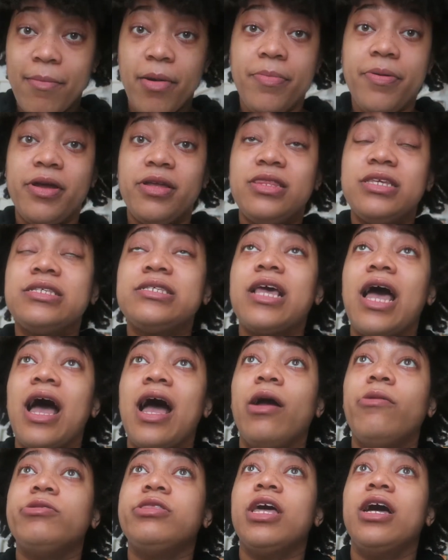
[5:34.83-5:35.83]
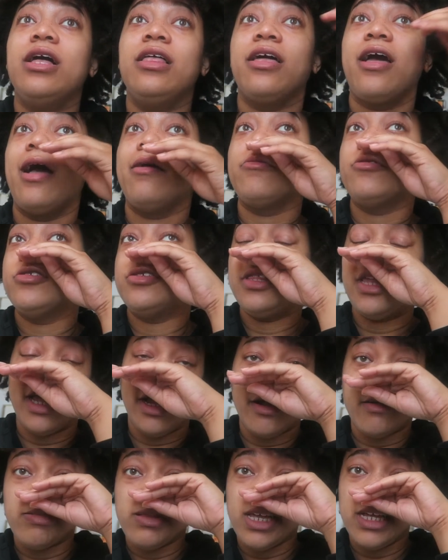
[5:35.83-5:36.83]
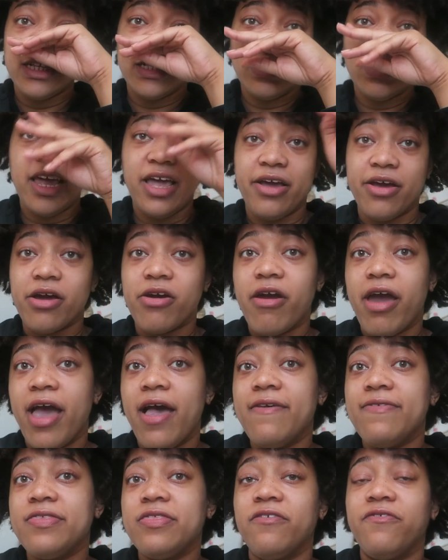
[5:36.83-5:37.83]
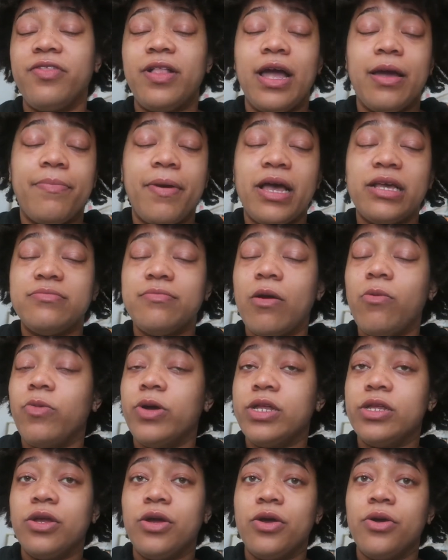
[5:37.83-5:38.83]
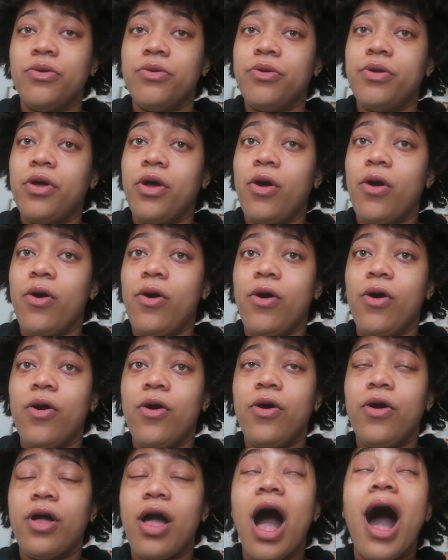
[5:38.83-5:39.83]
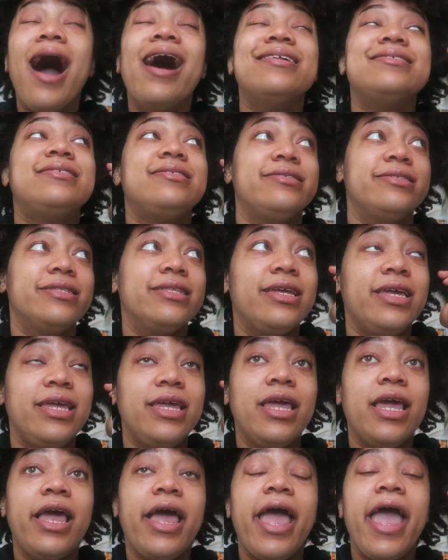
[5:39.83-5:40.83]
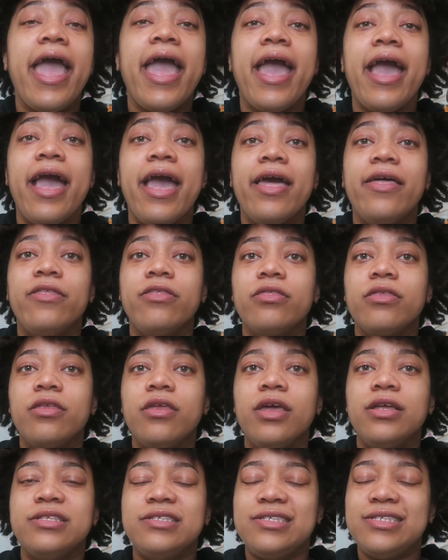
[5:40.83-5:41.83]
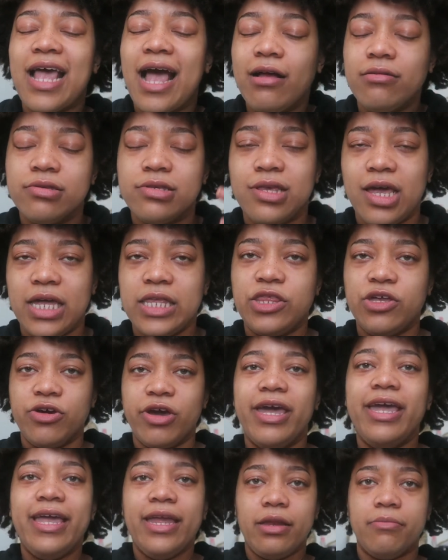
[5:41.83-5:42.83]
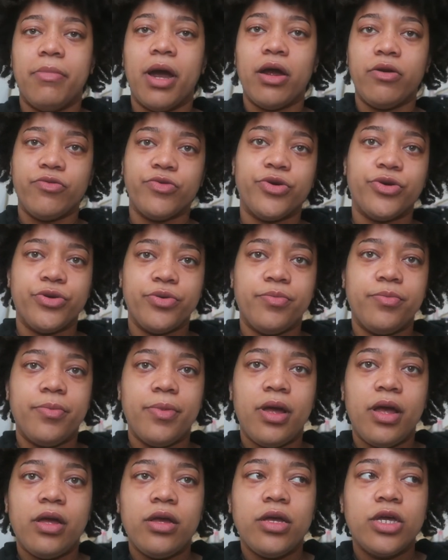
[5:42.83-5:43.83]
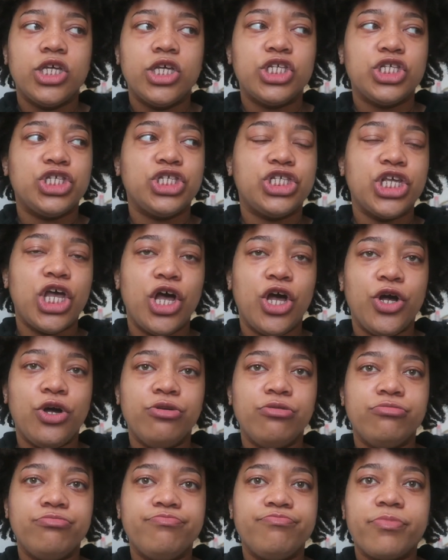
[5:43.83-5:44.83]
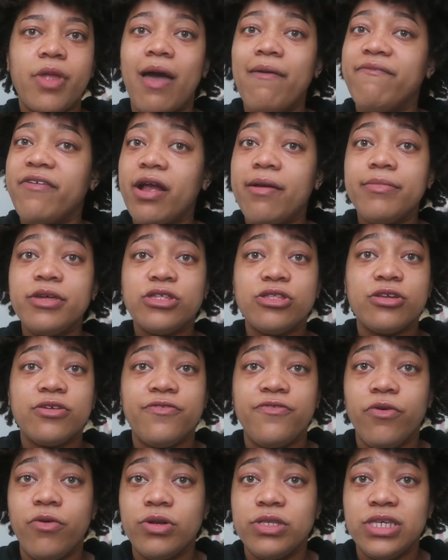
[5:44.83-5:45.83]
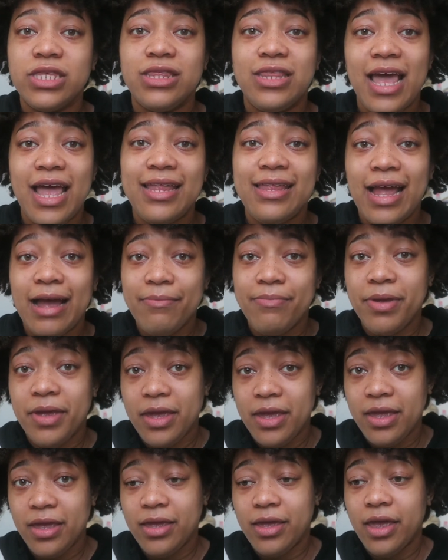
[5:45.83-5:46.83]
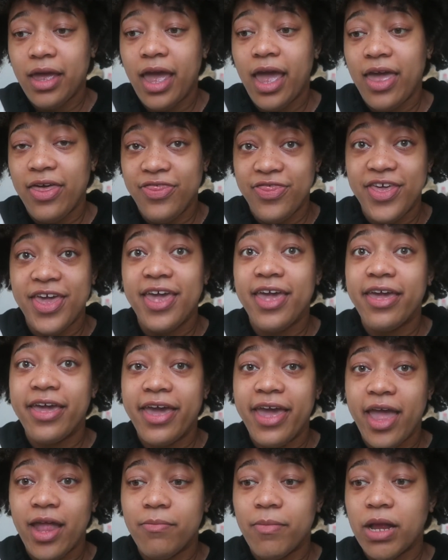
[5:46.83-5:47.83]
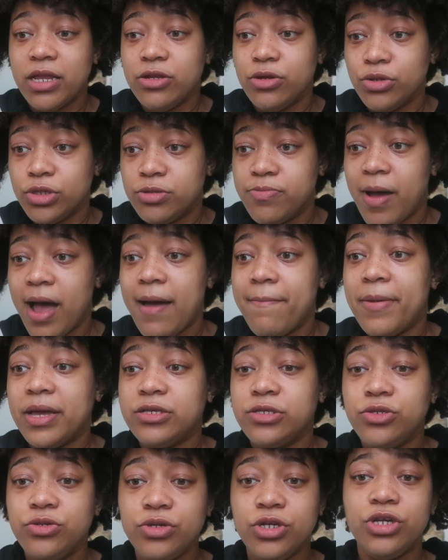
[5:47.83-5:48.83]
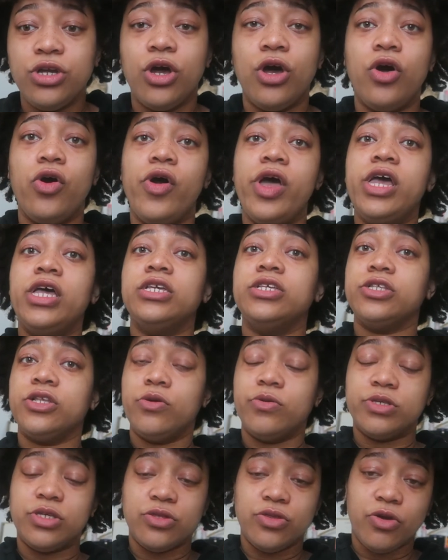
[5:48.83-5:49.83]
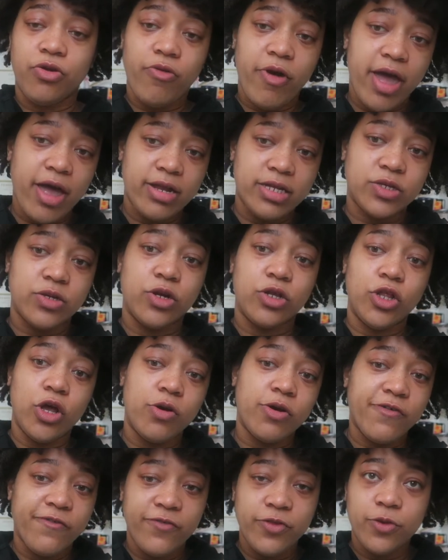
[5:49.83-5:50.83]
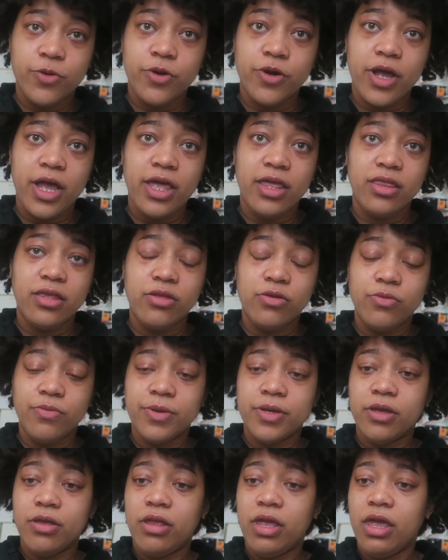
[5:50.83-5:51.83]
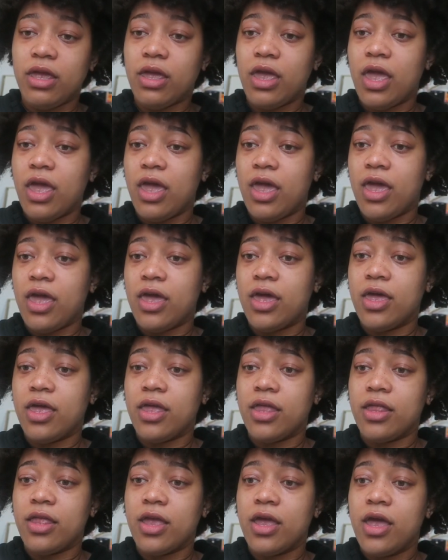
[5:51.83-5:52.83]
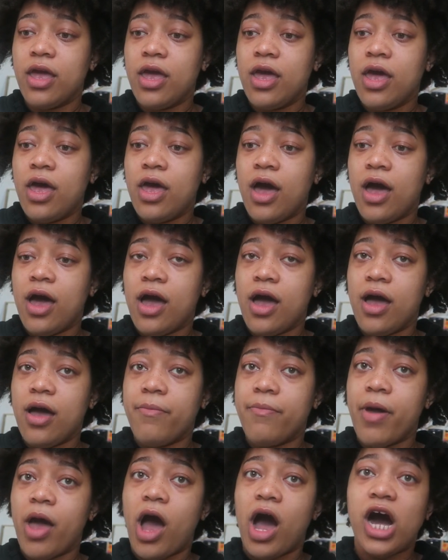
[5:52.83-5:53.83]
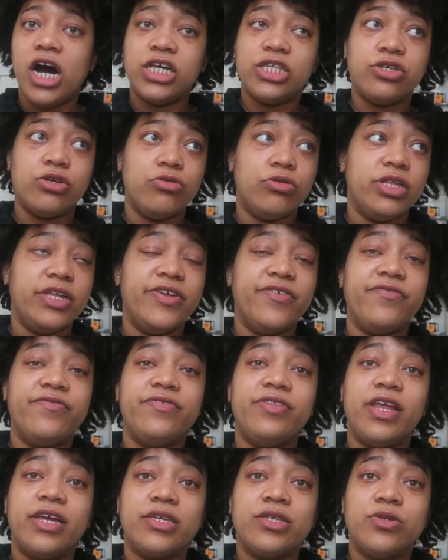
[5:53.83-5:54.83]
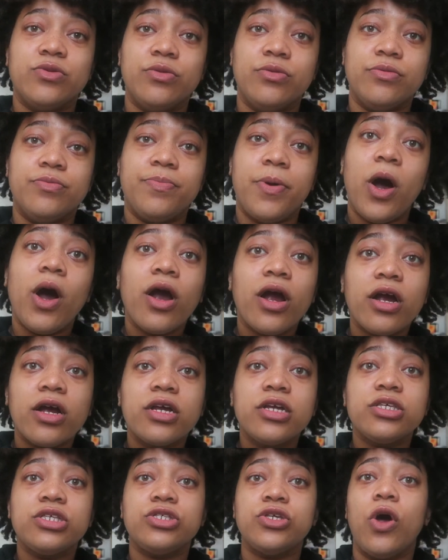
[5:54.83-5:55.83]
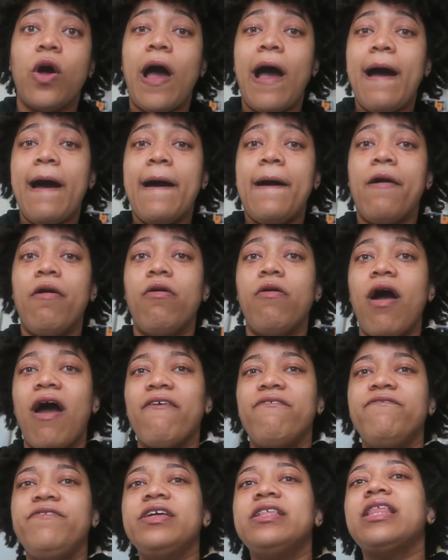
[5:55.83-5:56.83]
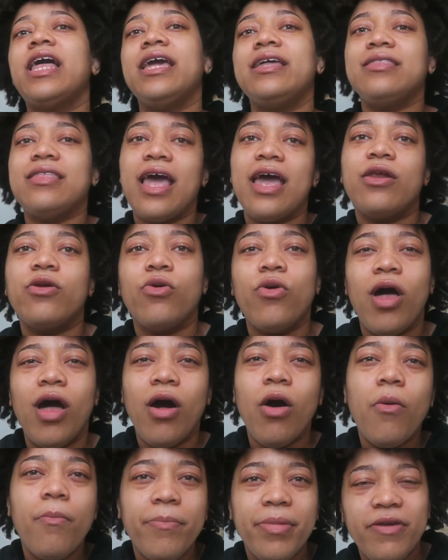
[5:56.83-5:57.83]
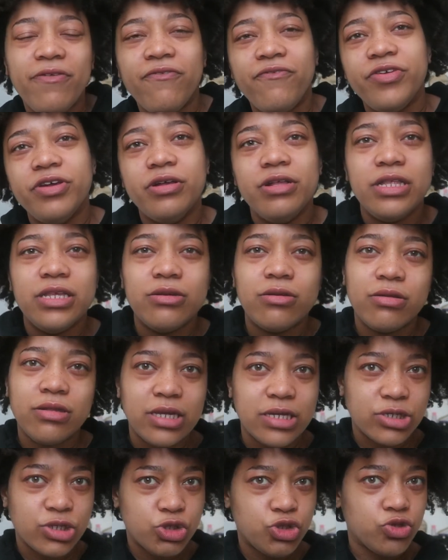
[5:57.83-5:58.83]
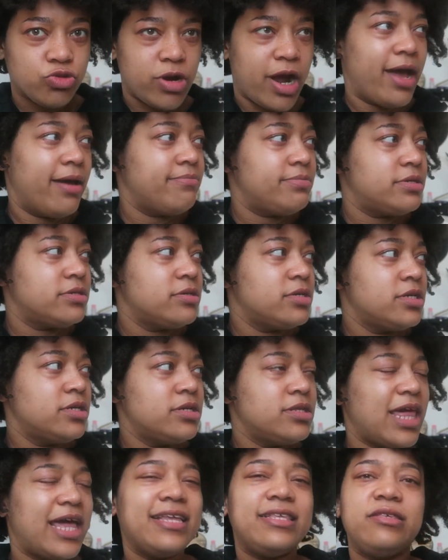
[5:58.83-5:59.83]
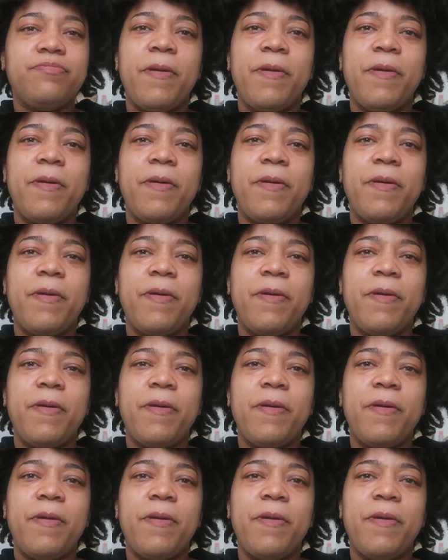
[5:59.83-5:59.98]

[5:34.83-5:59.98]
I'm up here in the sky with the helicopters and the airplanes and the aircrafts. They're flying past my window all constantly, and it sounds like they're in my room. So I'm very much looking forward to that not being a thing in my new spot. My studio is lower to the ground. It's on a lower floor in the new building, and I also live next to a park, so I feel like that'll help me feel a little less trapped. That